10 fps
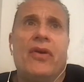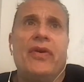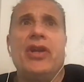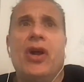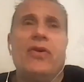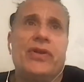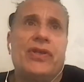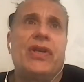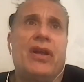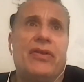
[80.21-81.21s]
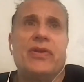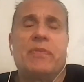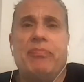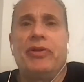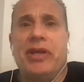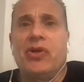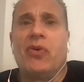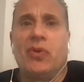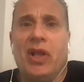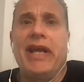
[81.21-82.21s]
he knows there's people that
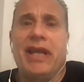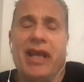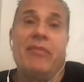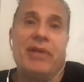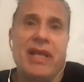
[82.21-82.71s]
don't like him.